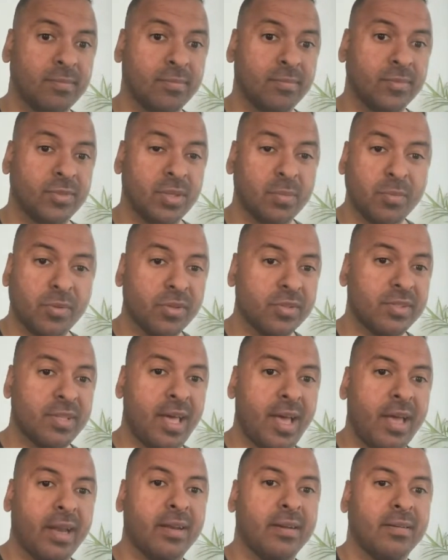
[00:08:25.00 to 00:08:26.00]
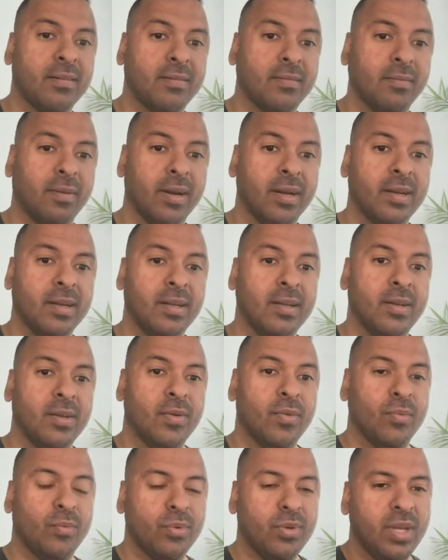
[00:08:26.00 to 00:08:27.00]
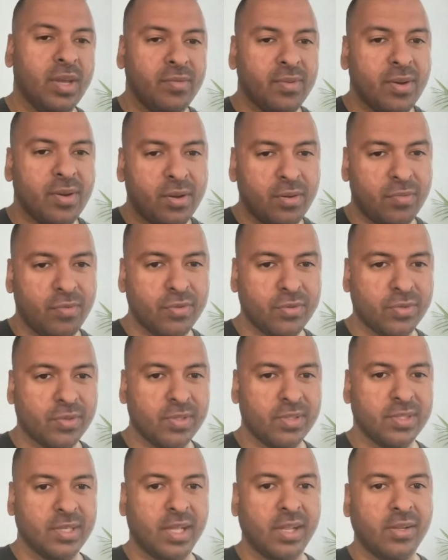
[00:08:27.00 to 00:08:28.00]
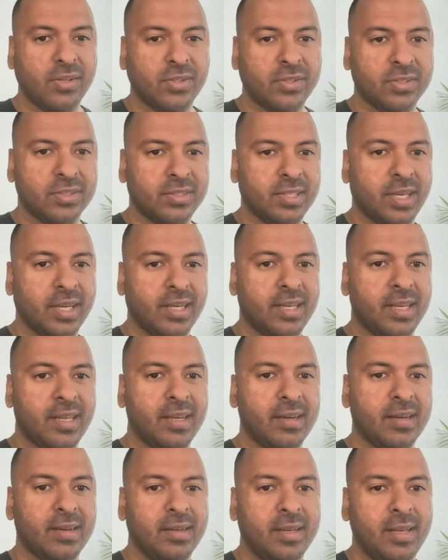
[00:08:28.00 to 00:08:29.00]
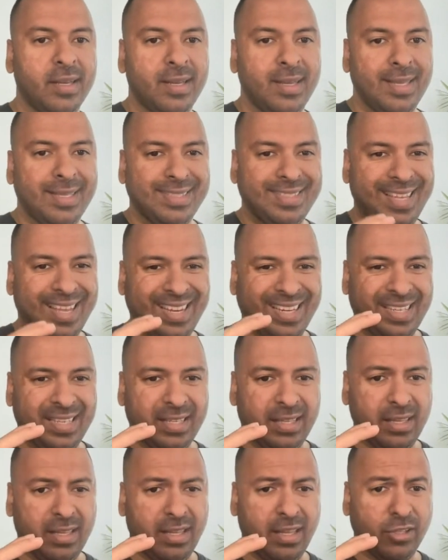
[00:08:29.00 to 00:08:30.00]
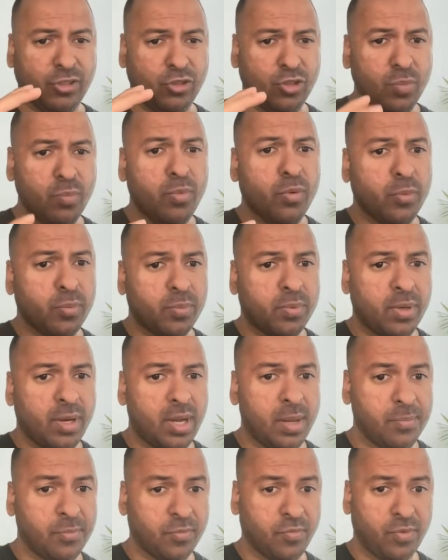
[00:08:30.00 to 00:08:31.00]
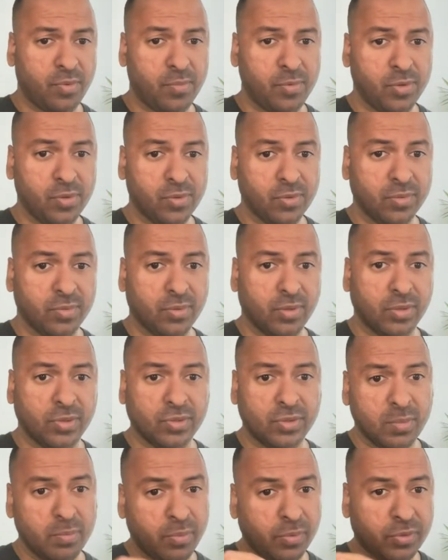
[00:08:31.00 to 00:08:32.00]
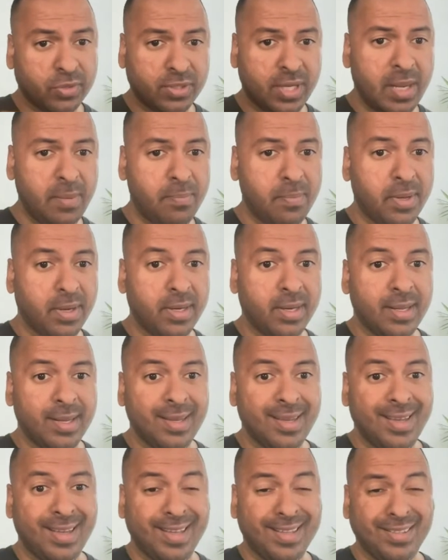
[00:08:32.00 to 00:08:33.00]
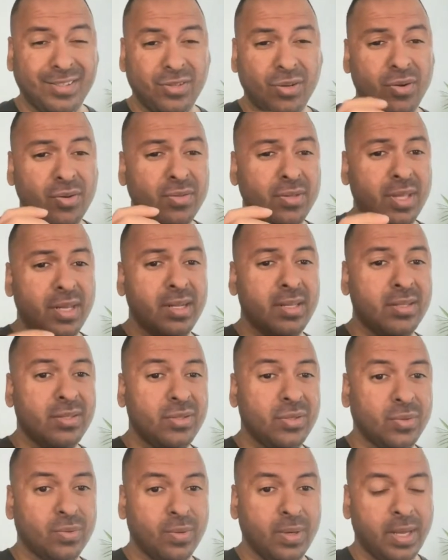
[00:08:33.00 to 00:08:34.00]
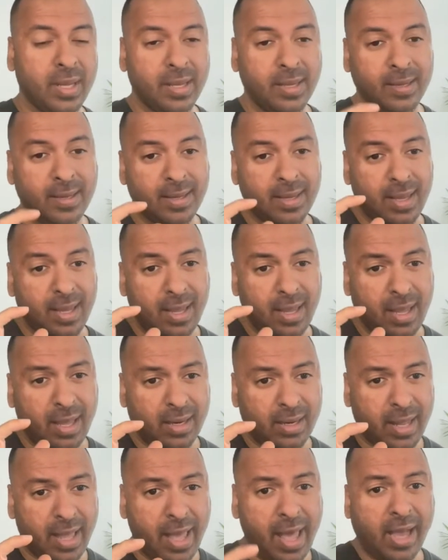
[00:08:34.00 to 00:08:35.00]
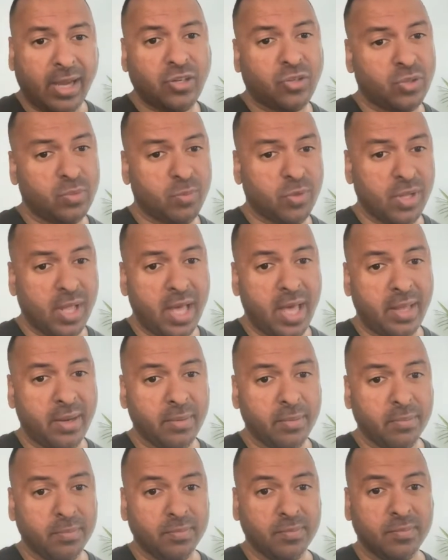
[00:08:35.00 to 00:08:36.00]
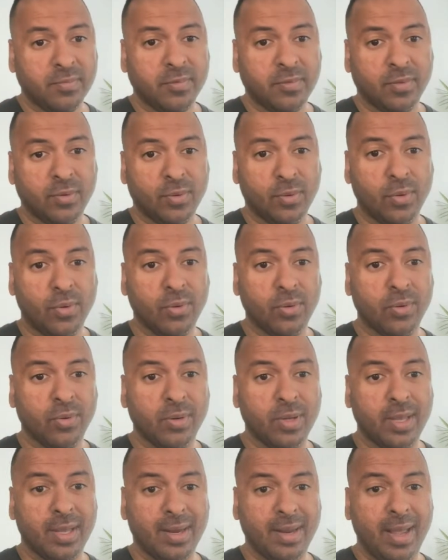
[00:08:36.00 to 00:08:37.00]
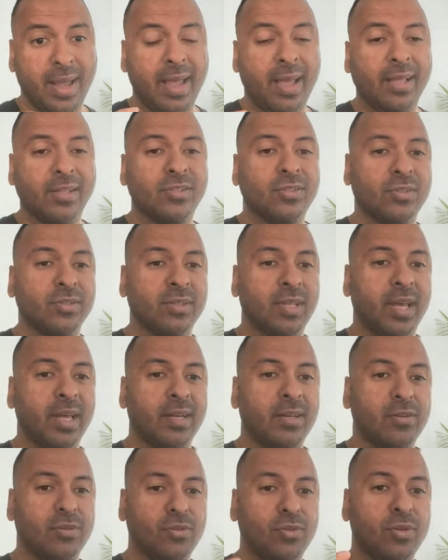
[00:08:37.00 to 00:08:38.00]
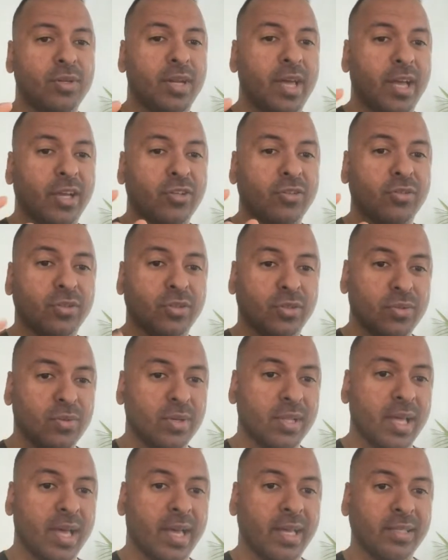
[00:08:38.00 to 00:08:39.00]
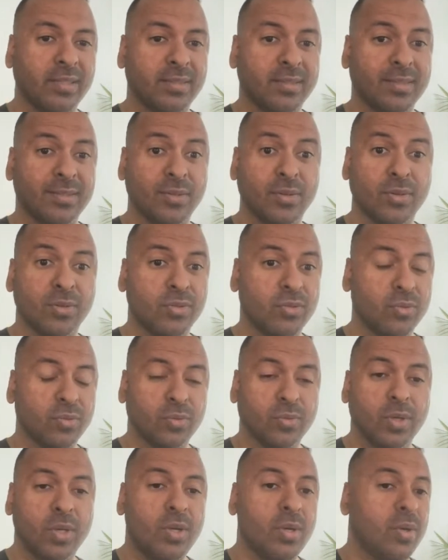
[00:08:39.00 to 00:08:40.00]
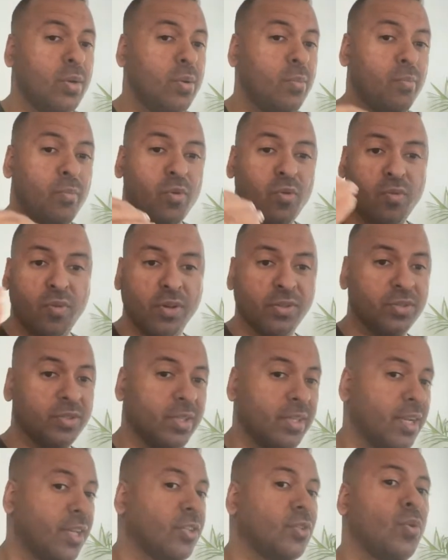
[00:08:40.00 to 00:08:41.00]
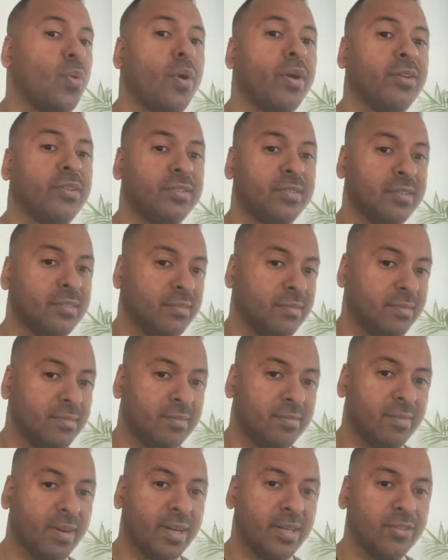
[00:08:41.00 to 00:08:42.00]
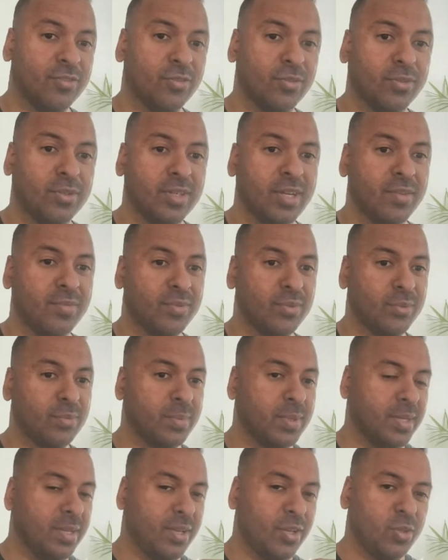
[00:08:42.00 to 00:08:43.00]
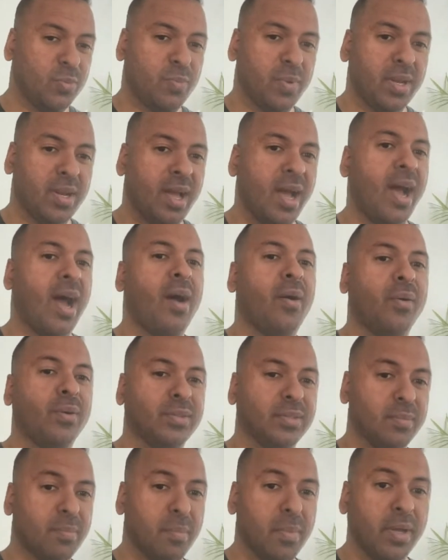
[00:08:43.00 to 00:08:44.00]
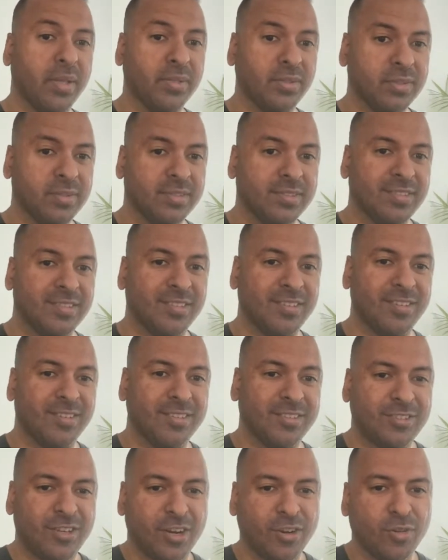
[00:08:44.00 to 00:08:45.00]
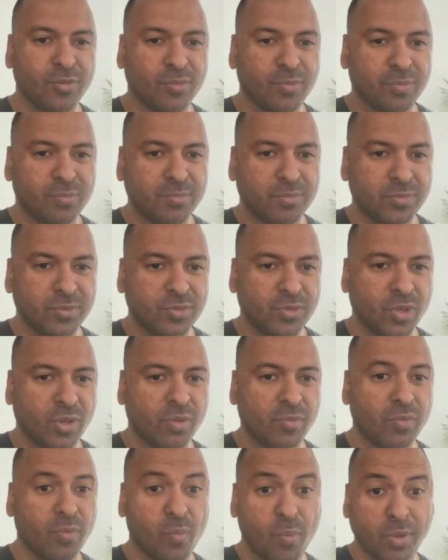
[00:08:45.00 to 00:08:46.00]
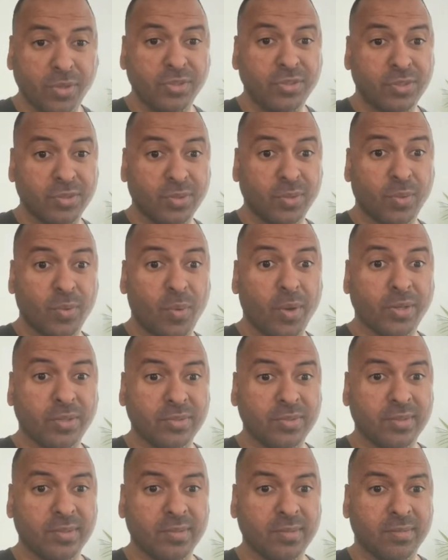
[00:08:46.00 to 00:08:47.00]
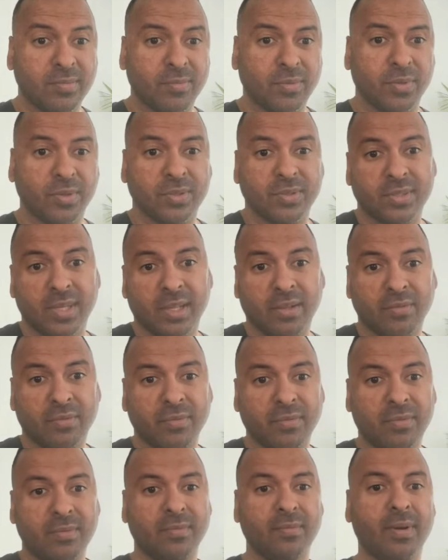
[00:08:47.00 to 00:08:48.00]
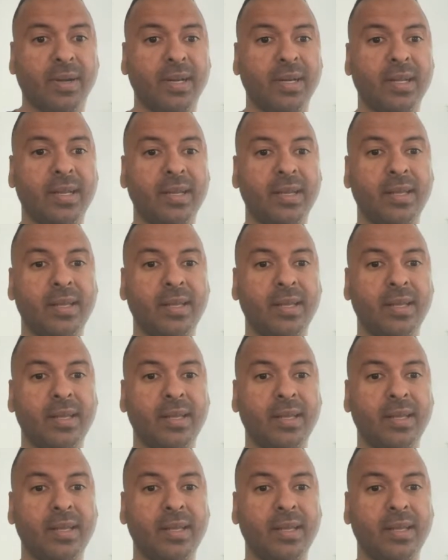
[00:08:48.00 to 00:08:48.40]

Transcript: Simple as that, right? When you have an artificial intelligence that can take a simple prompt from you or simple statement and turn that into an actionable item, or an answer that you can actually utilize in order to move on to the next question, right? So you don't have to spend hours and months trying to solve one single question for yourself, right?